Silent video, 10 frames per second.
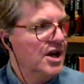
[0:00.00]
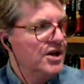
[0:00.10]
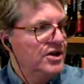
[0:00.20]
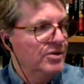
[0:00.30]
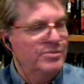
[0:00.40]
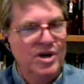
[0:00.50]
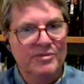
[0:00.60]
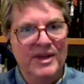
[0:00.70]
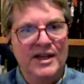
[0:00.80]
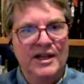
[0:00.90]
You're
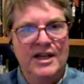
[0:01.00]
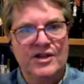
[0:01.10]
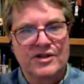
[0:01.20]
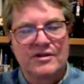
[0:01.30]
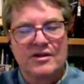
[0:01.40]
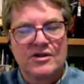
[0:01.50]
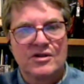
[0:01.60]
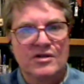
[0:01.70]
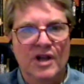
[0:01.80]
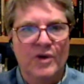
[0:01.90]
bumping, and he's
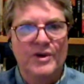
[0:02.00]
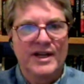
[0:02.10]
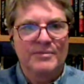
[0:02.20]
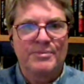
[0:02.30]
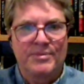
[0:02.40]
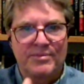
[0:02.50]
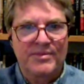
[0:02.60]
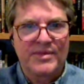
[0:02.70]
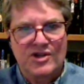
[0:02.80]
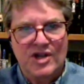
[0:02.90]
loading and
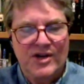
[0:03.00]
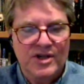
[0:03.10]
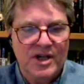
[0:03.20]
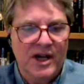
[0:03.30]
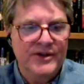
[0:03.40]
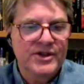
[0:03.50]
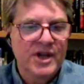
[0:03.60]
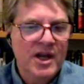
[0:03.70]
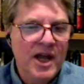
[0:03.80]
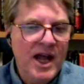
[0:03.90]
changing guns,
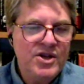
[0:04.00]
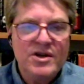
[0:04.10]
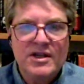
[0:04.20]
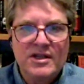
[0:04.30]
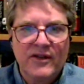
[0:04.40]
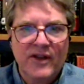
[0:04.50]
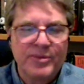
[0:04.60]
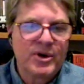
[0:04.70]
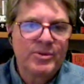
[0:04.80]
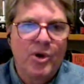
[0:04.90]
and you develop
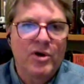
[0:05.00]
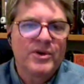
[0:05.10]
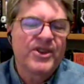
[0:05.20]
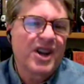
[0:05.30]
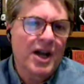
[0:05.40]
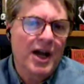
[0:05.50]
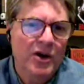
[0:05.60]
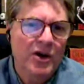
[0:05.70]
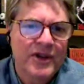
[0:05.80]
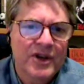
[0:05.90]
rapport with the guy
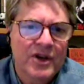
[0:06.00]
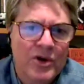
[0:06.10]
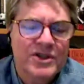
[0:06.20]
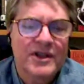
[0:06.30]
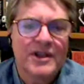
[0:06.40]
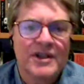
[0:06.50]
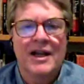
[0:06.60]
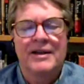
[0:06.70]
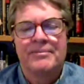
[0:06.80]
over the course of the day.